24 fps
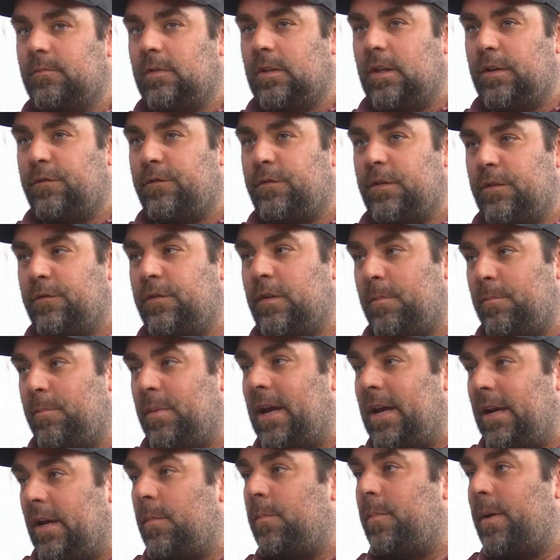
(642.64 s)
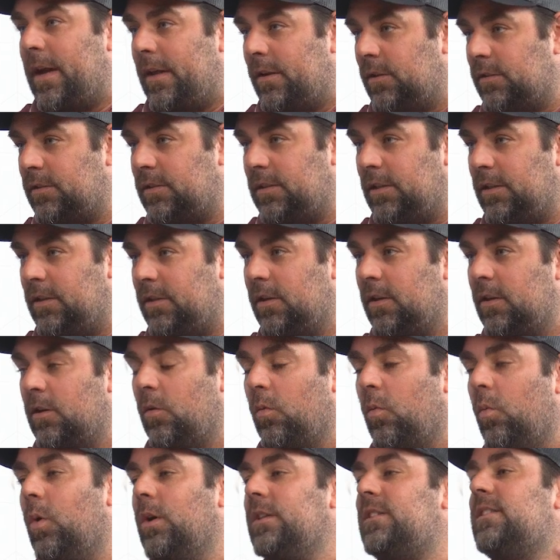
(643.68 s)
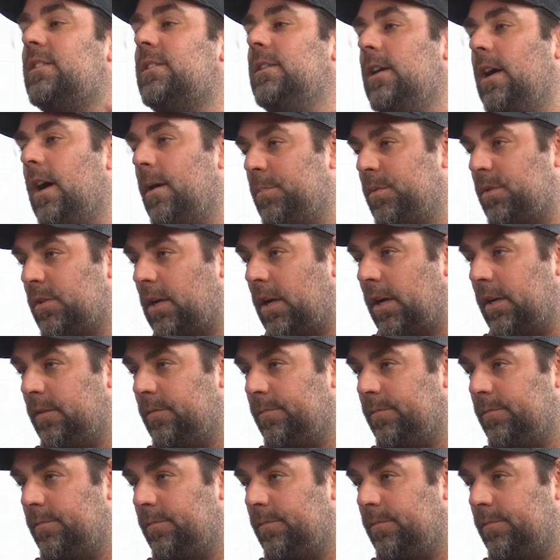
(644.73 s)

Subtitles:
if I'm paying a penalty, what's the upside?